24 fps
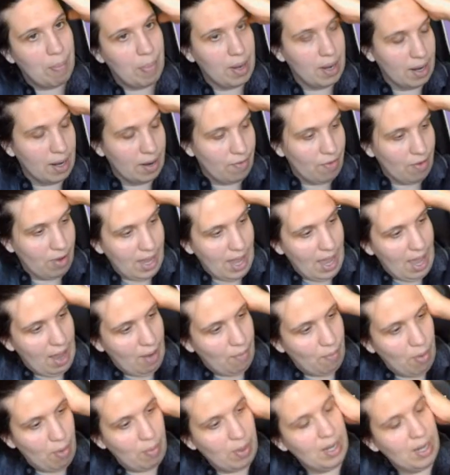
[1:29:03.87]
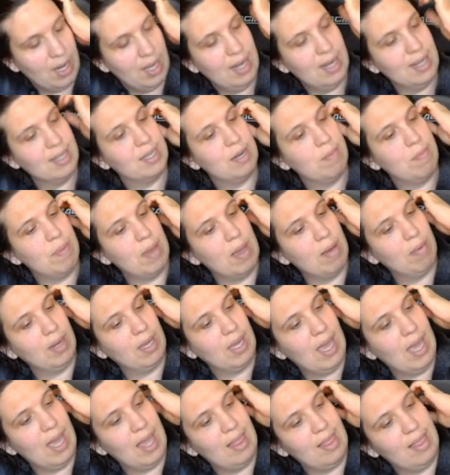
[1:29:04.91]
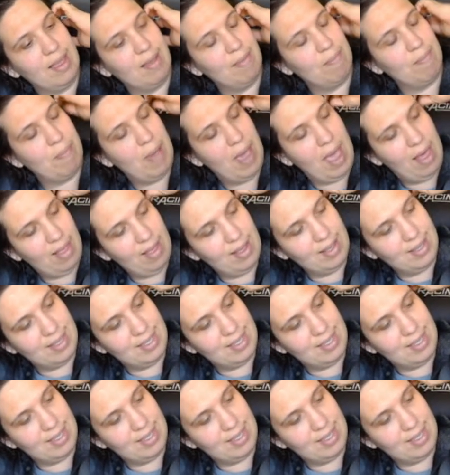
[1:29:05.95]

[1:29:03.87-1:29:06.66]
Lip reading: And if what we need is to be able to get the palettes